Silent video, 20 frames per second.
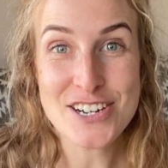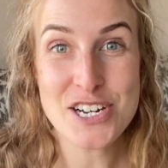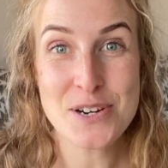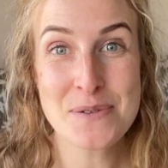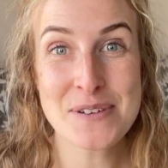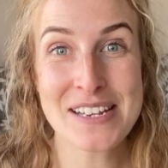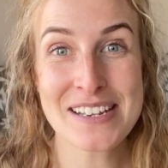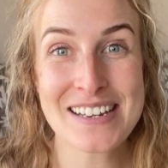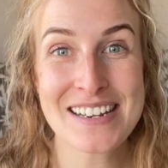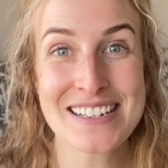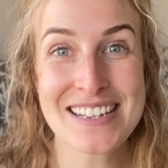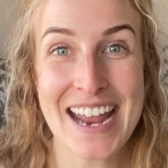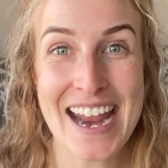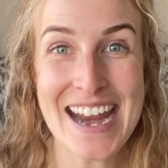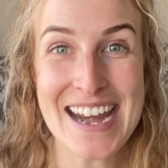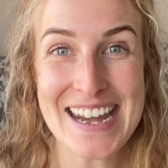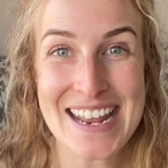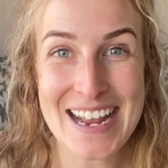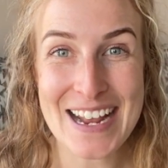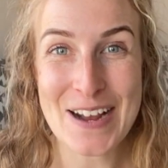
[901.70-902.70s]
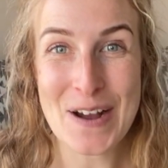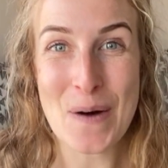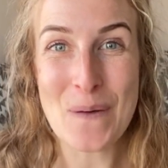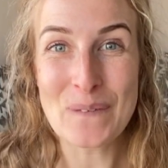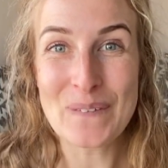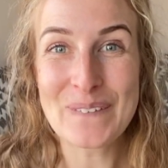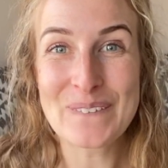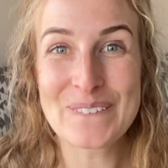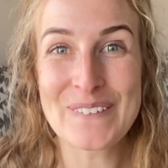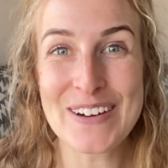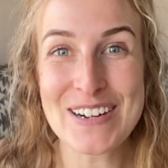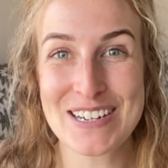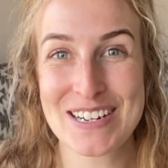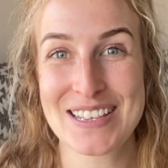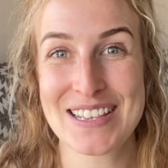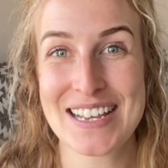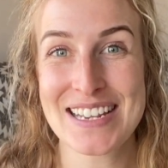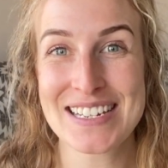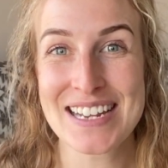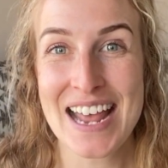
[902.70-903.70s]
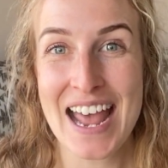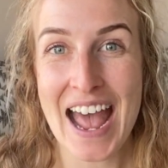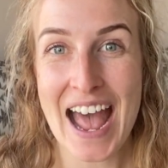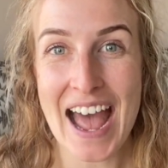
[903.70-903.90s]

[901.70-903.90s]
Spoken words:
she was entertaining, go and watch this.